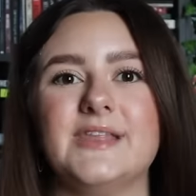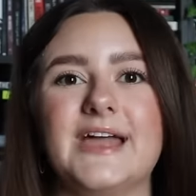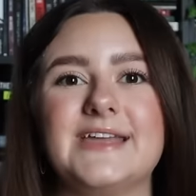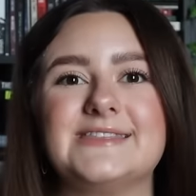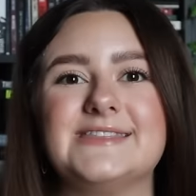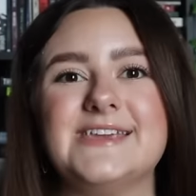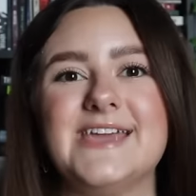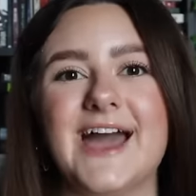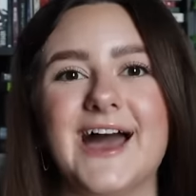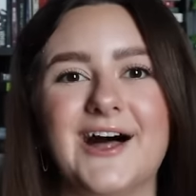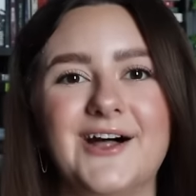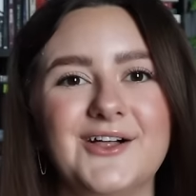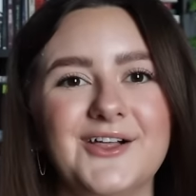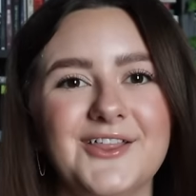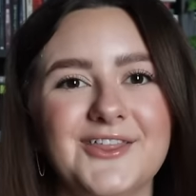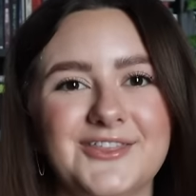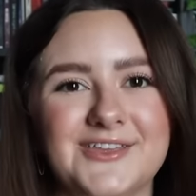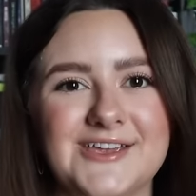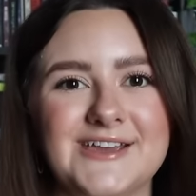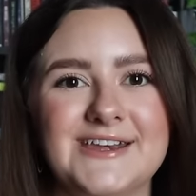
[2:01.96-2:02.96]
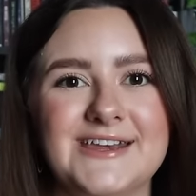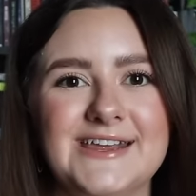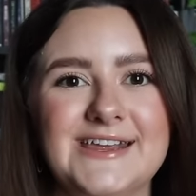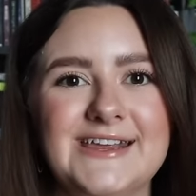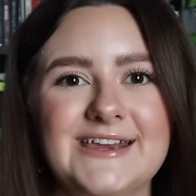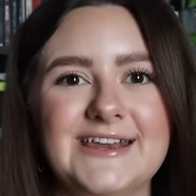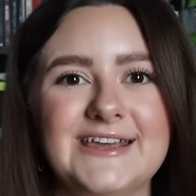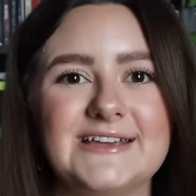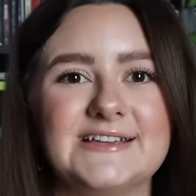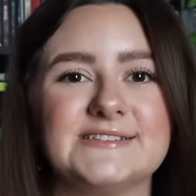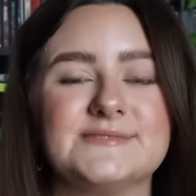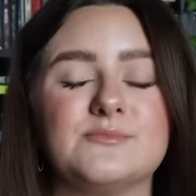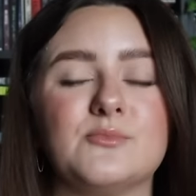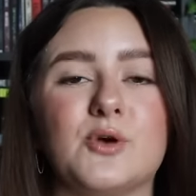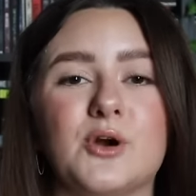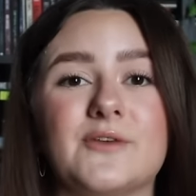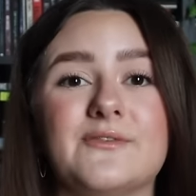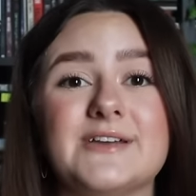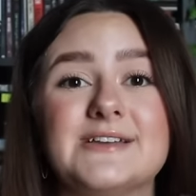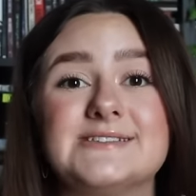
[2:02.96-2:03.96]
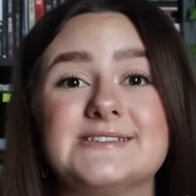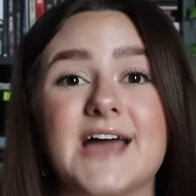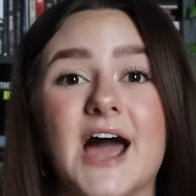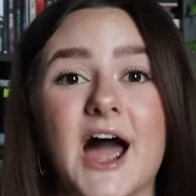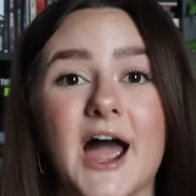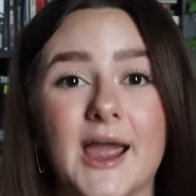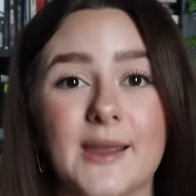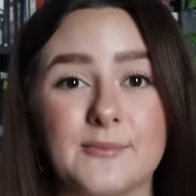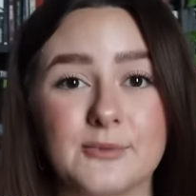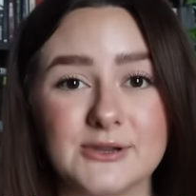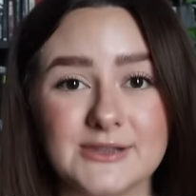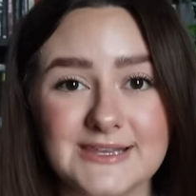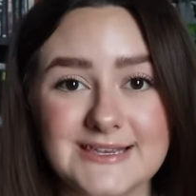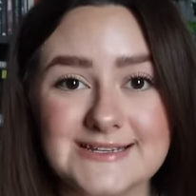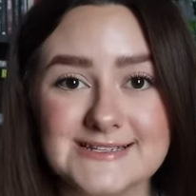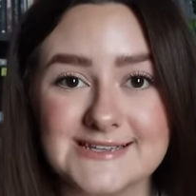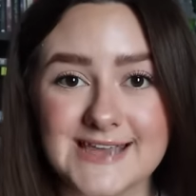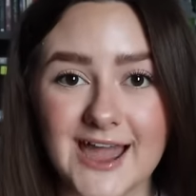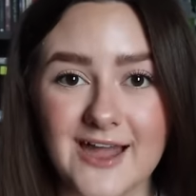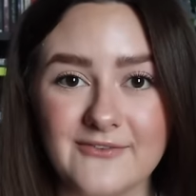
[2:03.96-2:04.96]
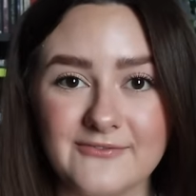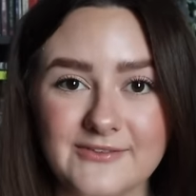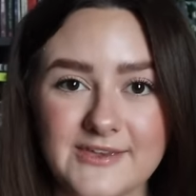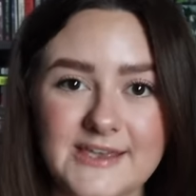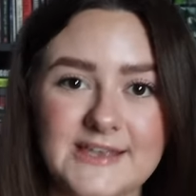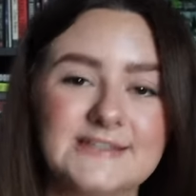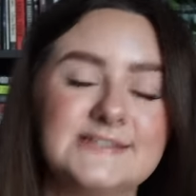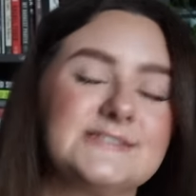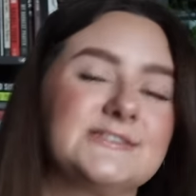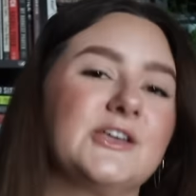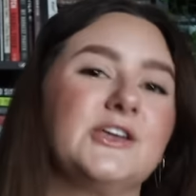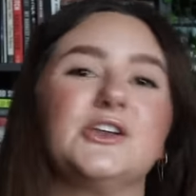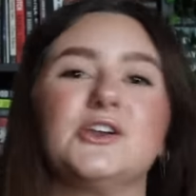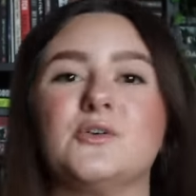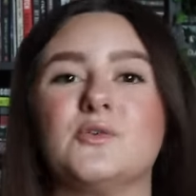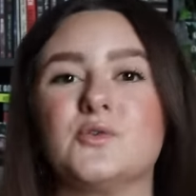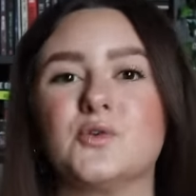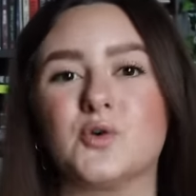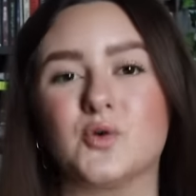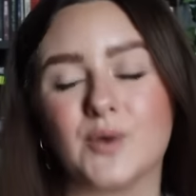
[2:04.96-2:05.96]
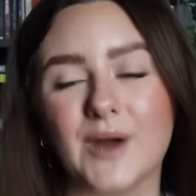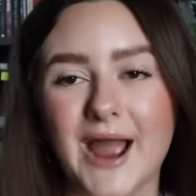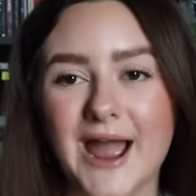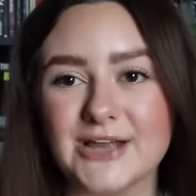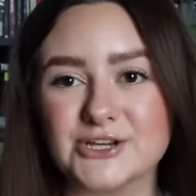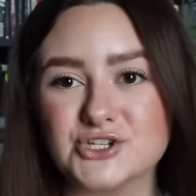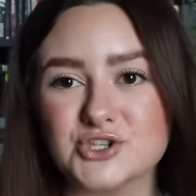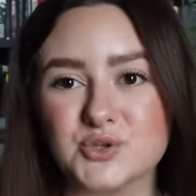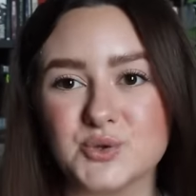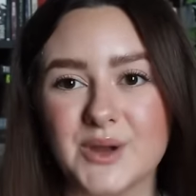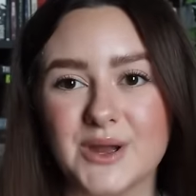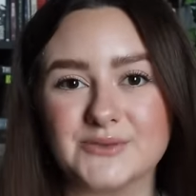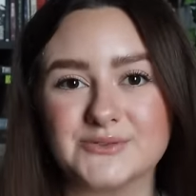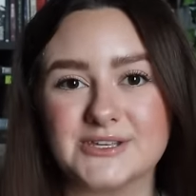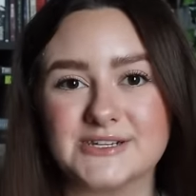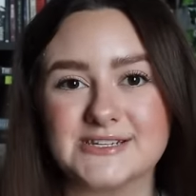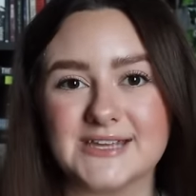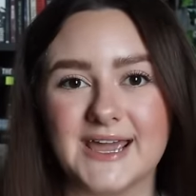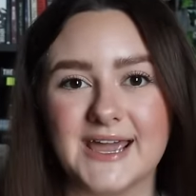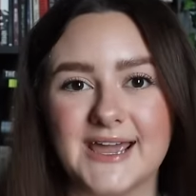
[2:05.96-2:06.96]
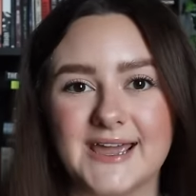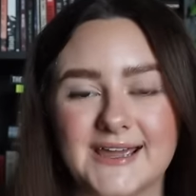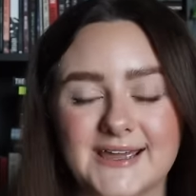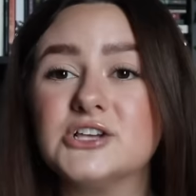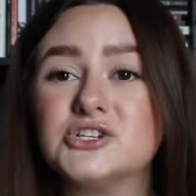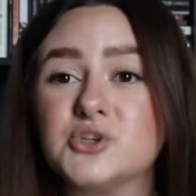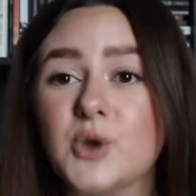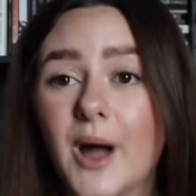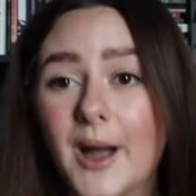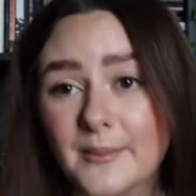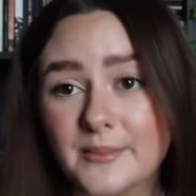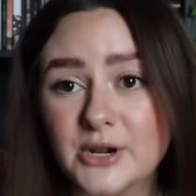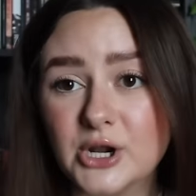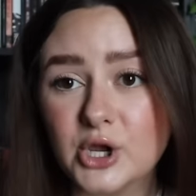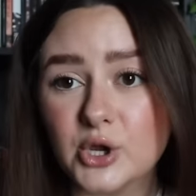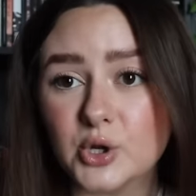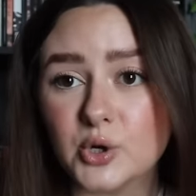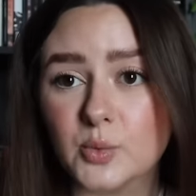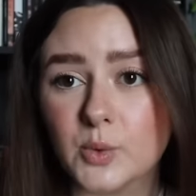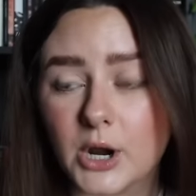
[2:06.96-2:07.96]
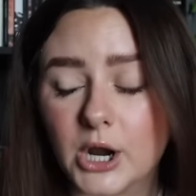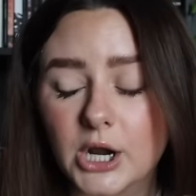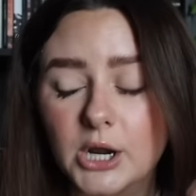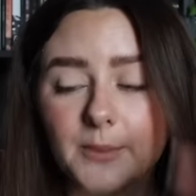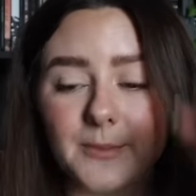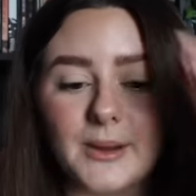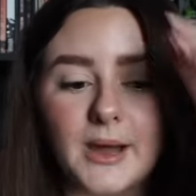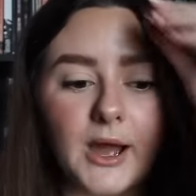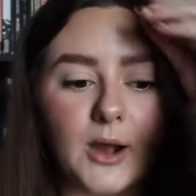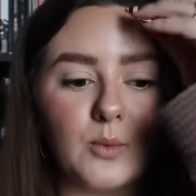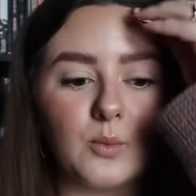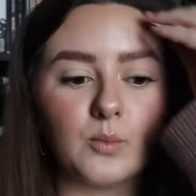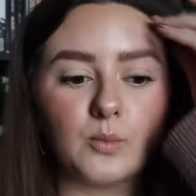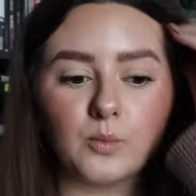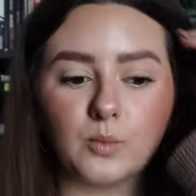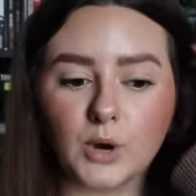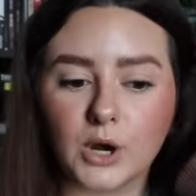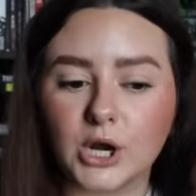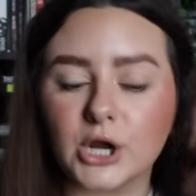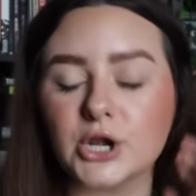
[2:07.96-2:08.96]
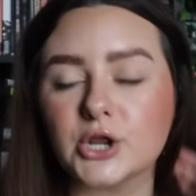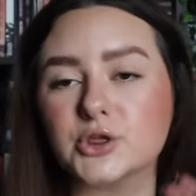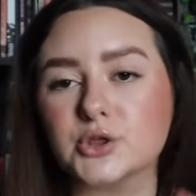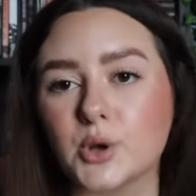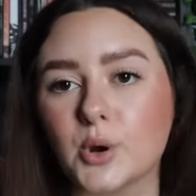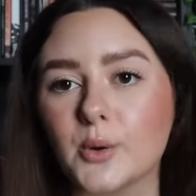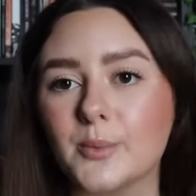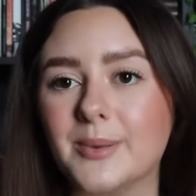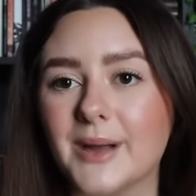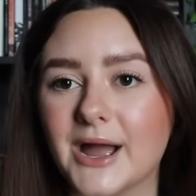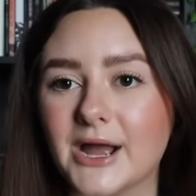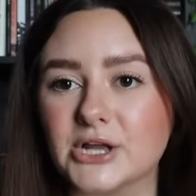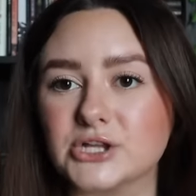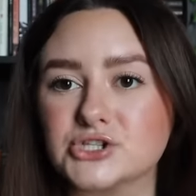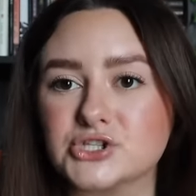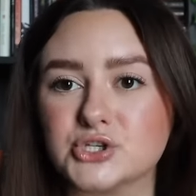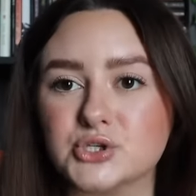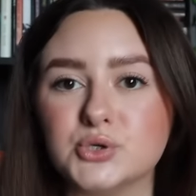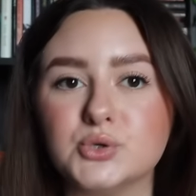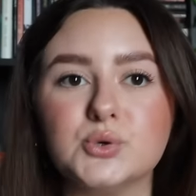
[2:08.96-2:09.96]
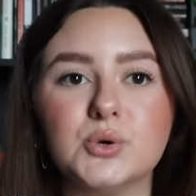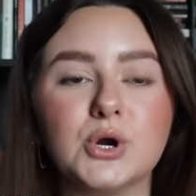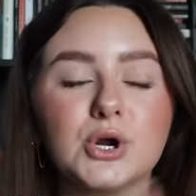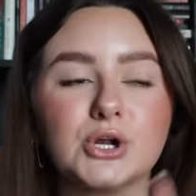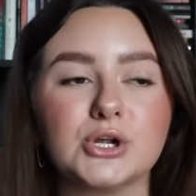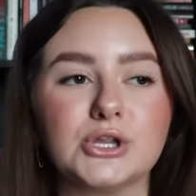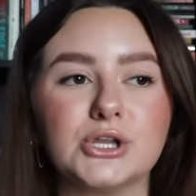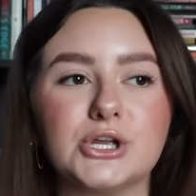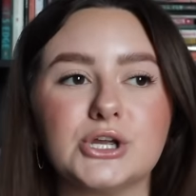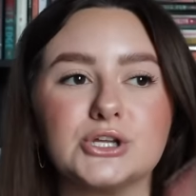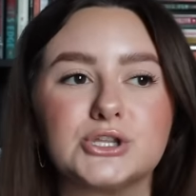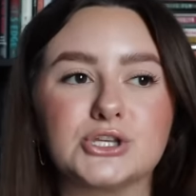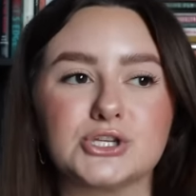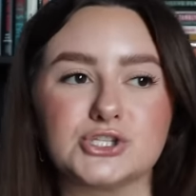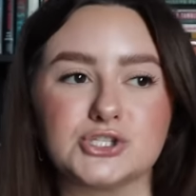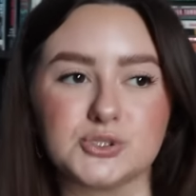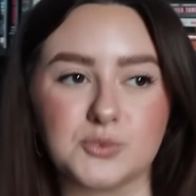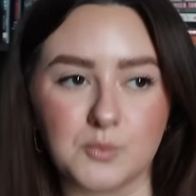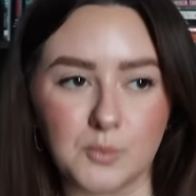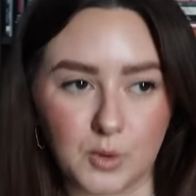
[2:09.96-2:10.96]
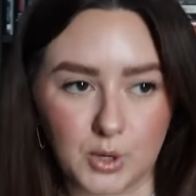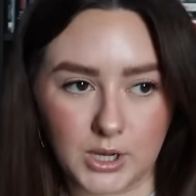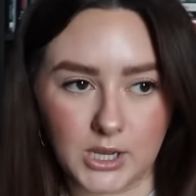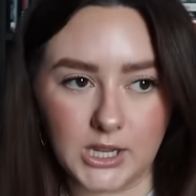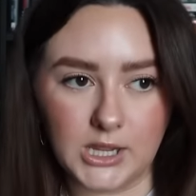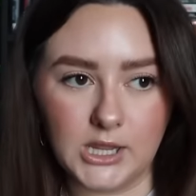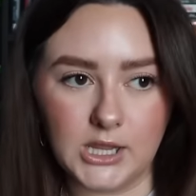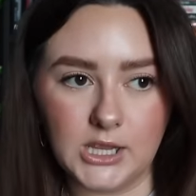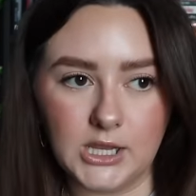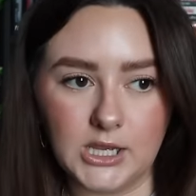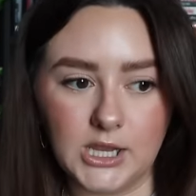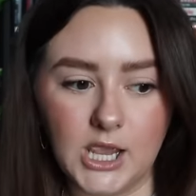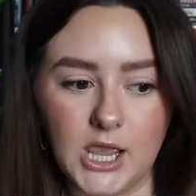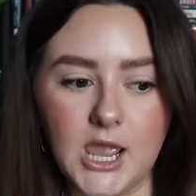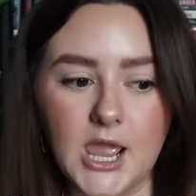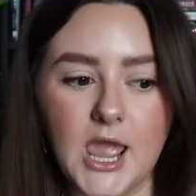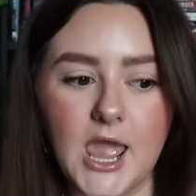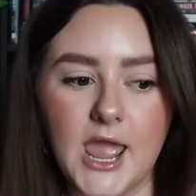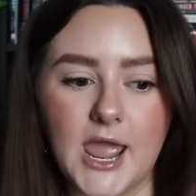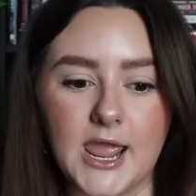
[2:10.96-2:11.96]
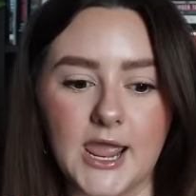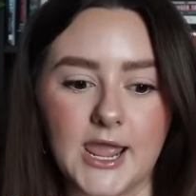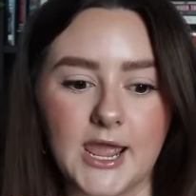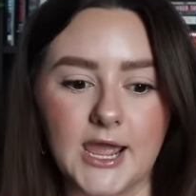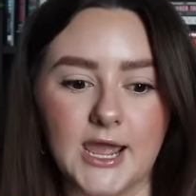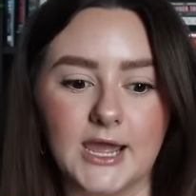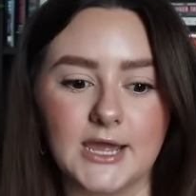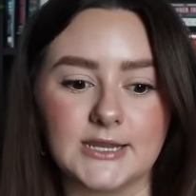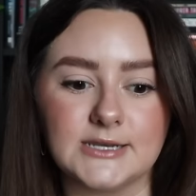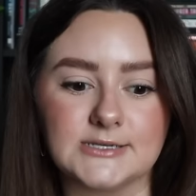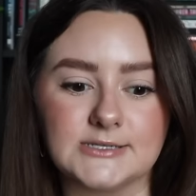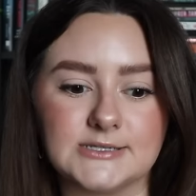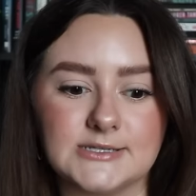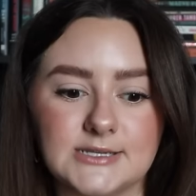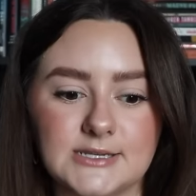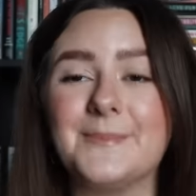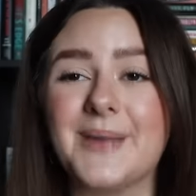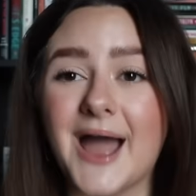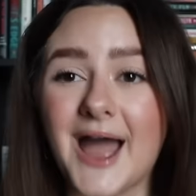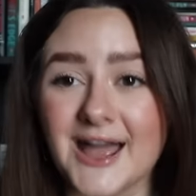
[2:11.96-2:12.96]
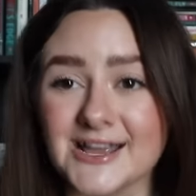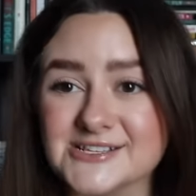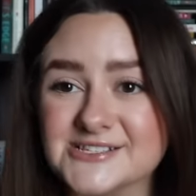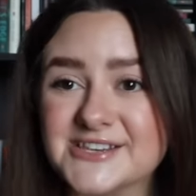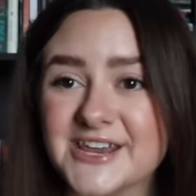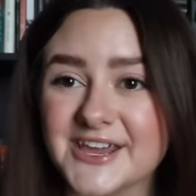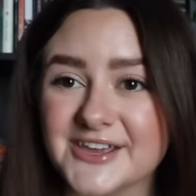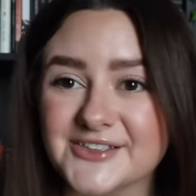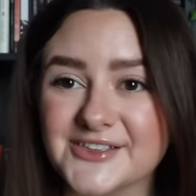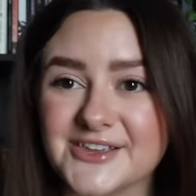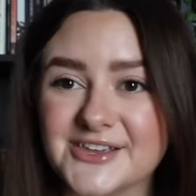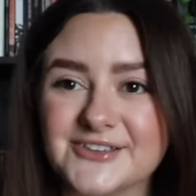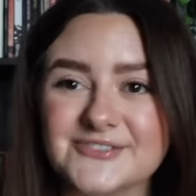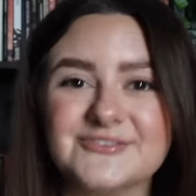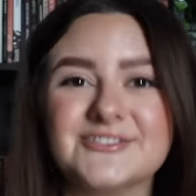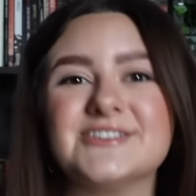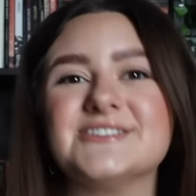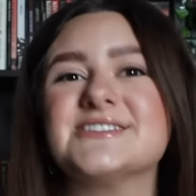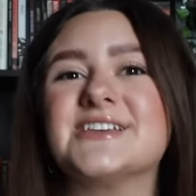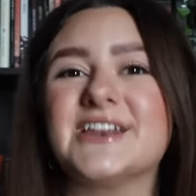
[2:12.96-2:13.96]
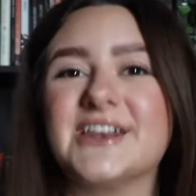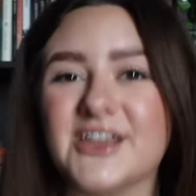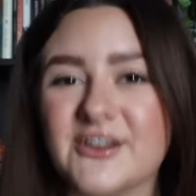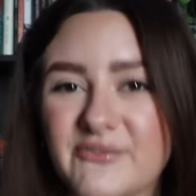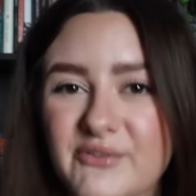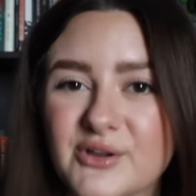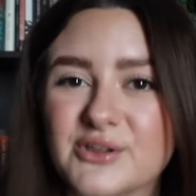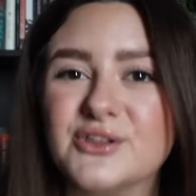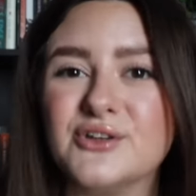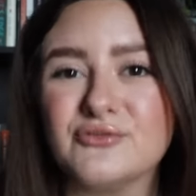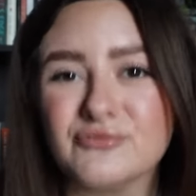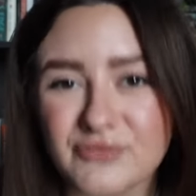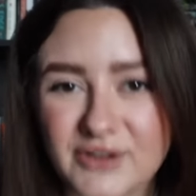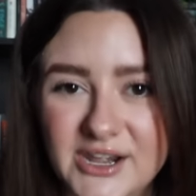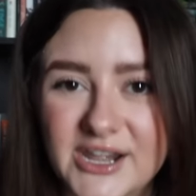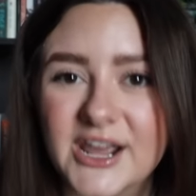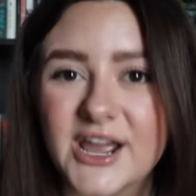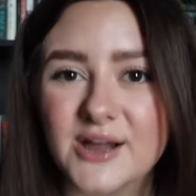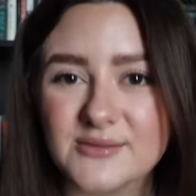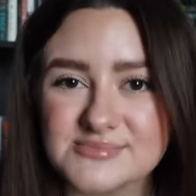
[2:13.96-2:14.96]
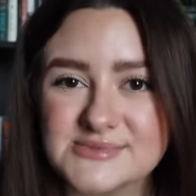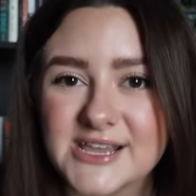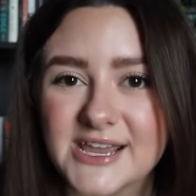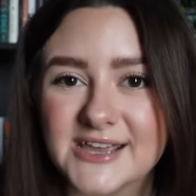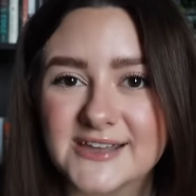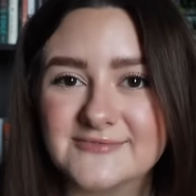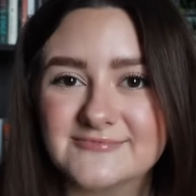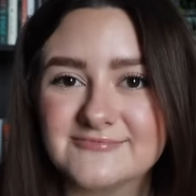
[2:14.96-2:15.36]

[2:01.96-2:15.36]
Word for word: Like, the L-theanine is more of a time-released caffeine, so you don't crash throughout the day. So I'm gonna go to work, but we're gonna throw it back to earlier this morning, and past Haley is gonna give you a little reading update.